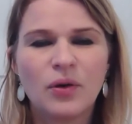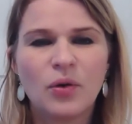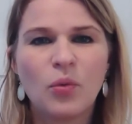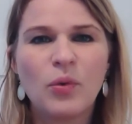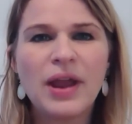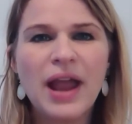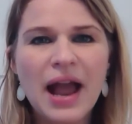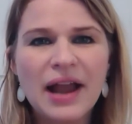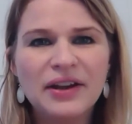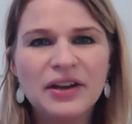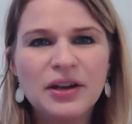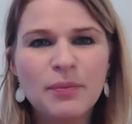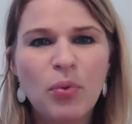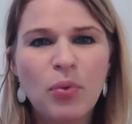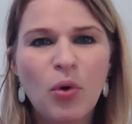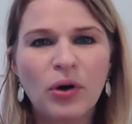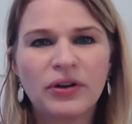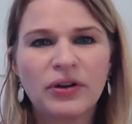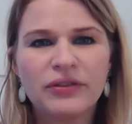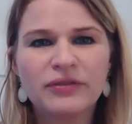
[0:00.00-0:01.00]
We had an
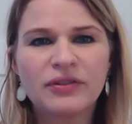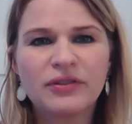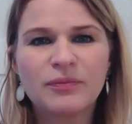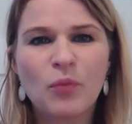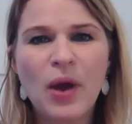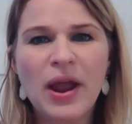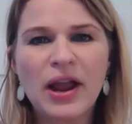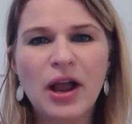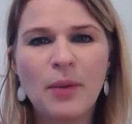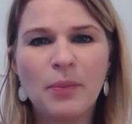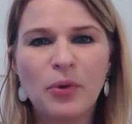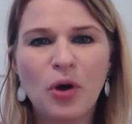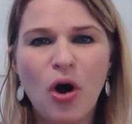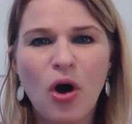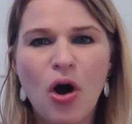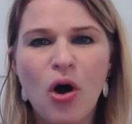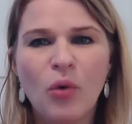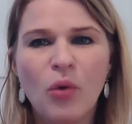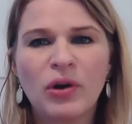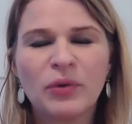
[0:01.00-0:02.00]
important wake-up
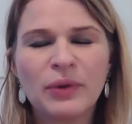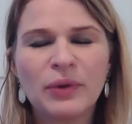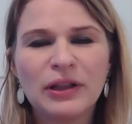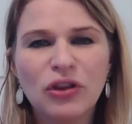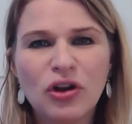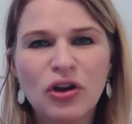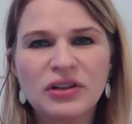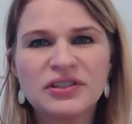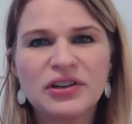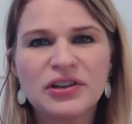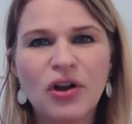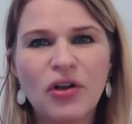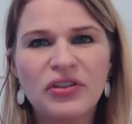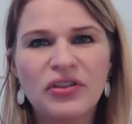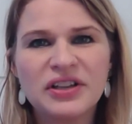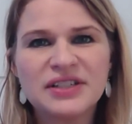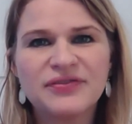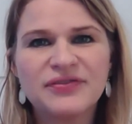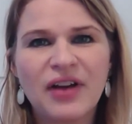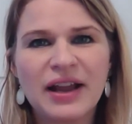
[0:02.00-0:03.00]
call when we looked at all
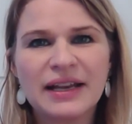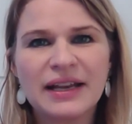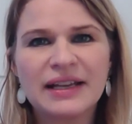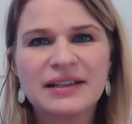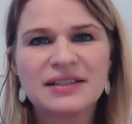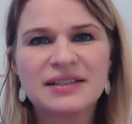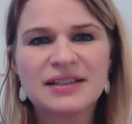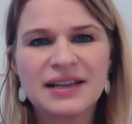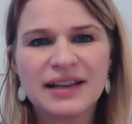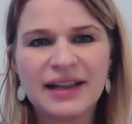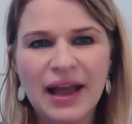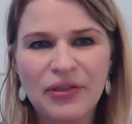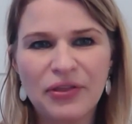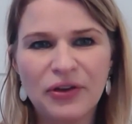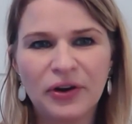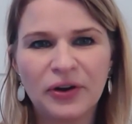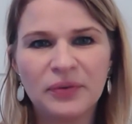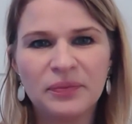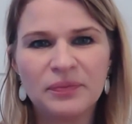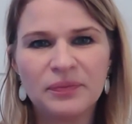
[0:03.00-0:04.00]
these findings
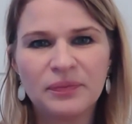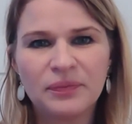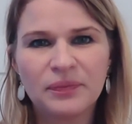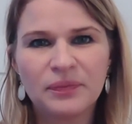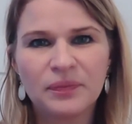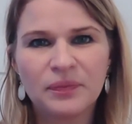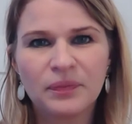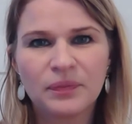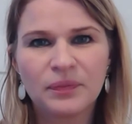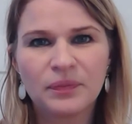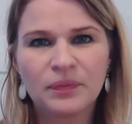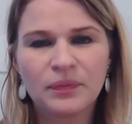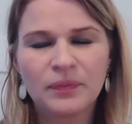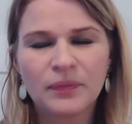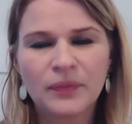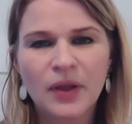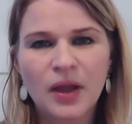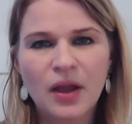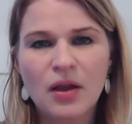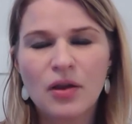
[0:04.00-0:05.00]
together.
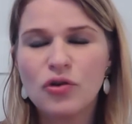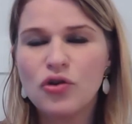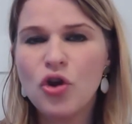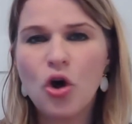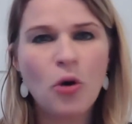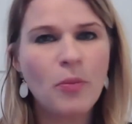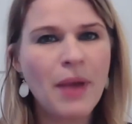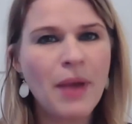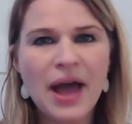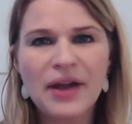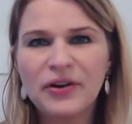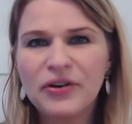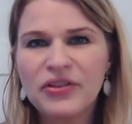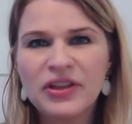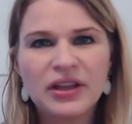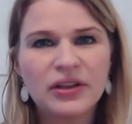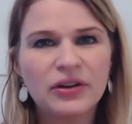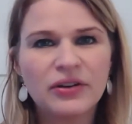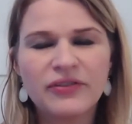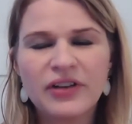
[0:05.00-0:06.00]
No matter
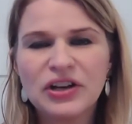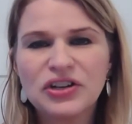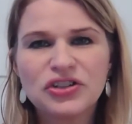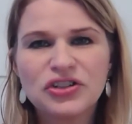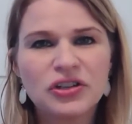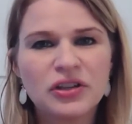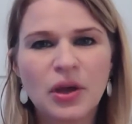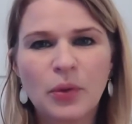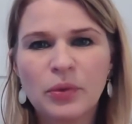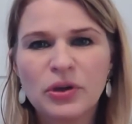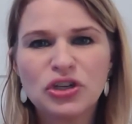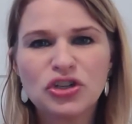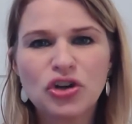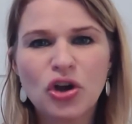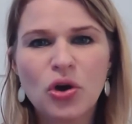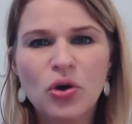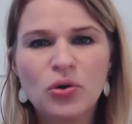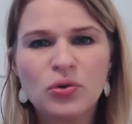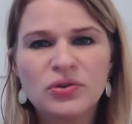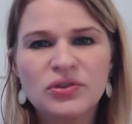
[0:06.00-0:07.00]
the intervention that we
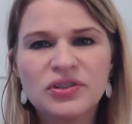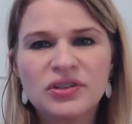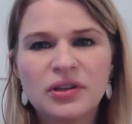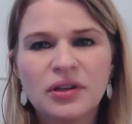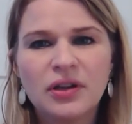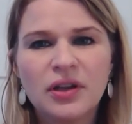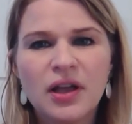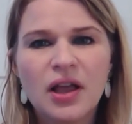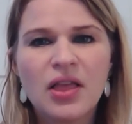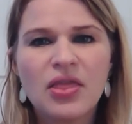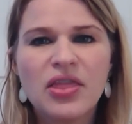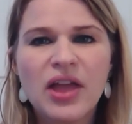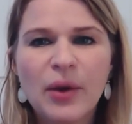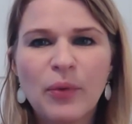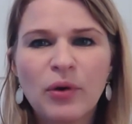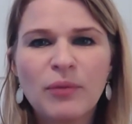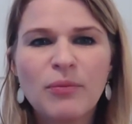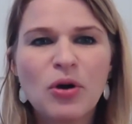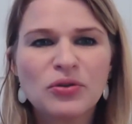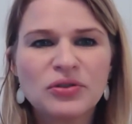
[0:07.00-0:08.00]
chose, they
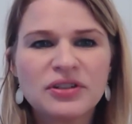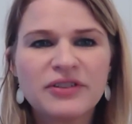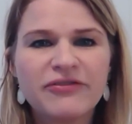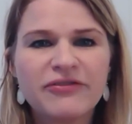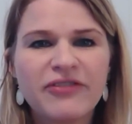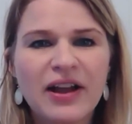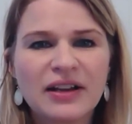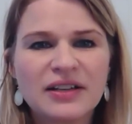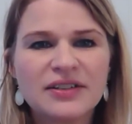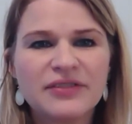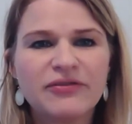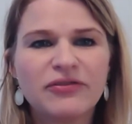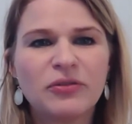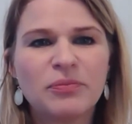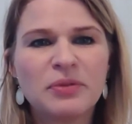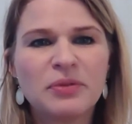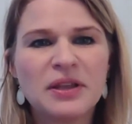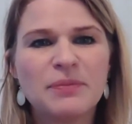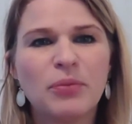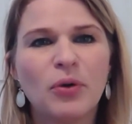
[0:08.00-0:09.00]
were most effective for
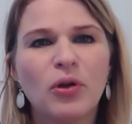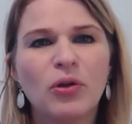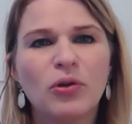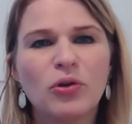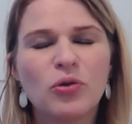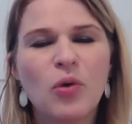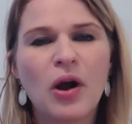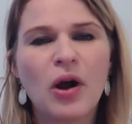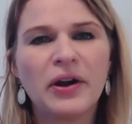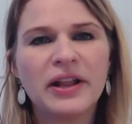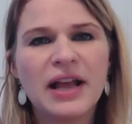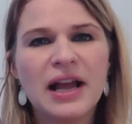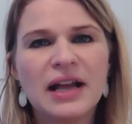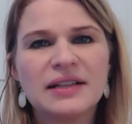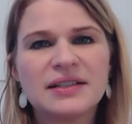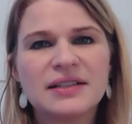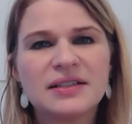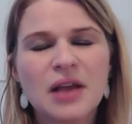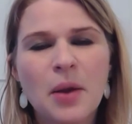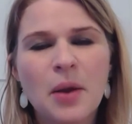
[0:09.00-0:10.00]
people who already
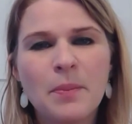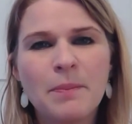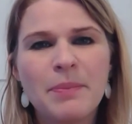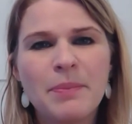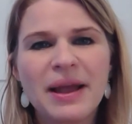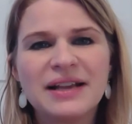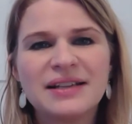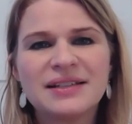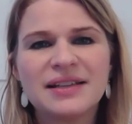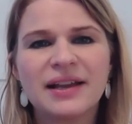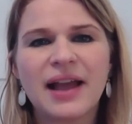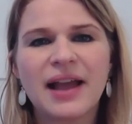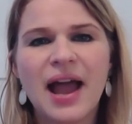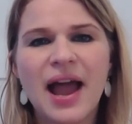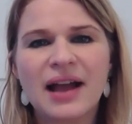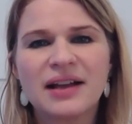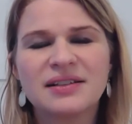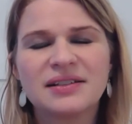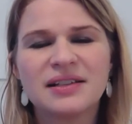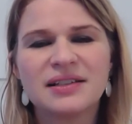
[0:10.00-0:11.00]
had some basic
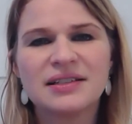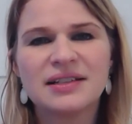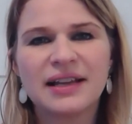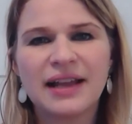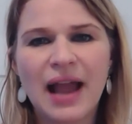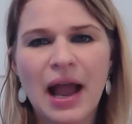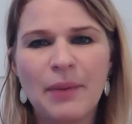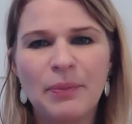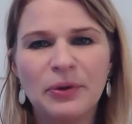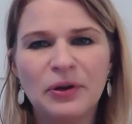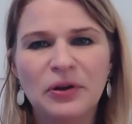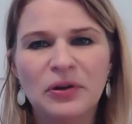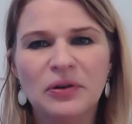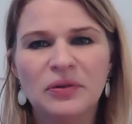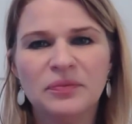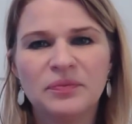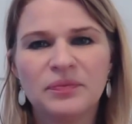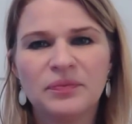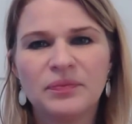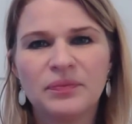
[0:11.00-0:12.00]
access to capital.